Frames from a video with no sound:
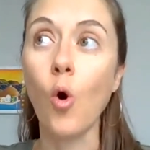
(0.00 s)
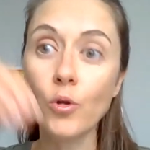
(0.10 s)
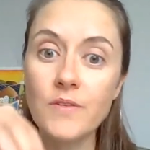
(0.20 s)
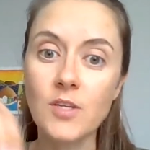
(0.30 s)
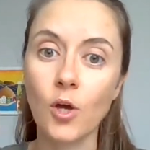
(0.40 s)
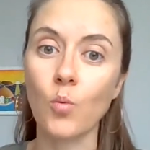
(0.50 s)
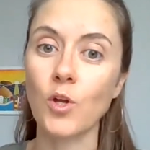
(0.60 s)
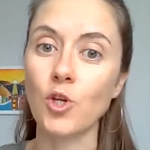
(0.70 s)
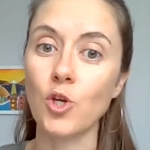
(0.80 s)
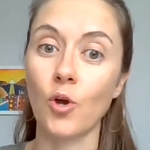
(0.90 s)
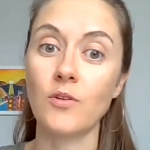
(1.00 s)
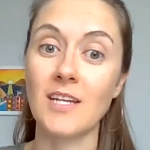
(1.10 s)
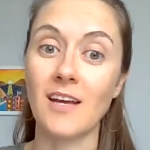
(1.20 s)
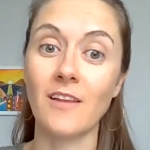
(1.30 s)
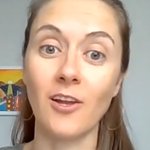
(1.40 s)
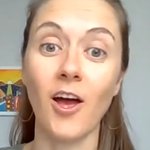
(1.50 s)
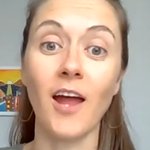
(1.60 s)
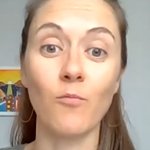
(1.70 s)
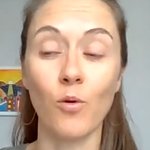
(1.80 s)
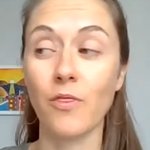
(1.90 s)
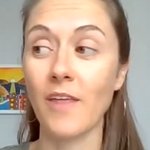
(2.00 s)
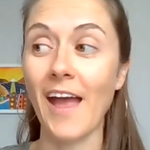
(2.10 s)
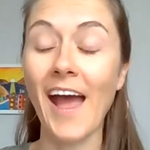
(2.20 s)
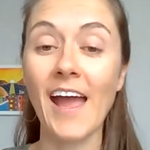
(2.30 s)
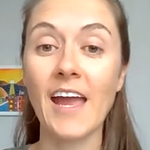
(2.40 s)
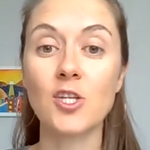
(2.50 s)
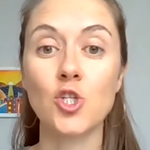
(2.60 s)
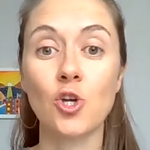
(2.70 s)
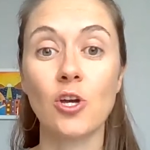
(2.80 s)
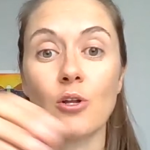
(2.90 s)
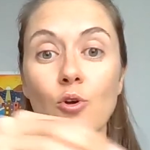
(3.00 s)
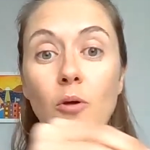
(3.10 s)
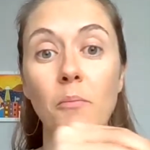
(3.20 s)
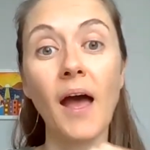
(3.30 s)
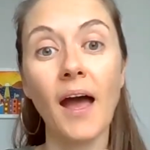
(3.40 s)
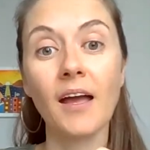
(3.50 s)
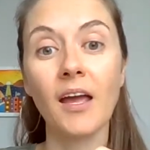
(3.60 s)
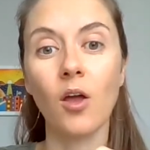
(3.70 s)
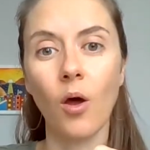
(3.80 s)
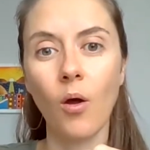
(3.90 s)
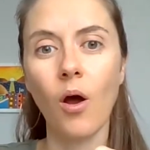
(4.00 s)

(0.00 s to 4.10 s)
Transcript: Also, when you go down the line with their age, you can look back and go,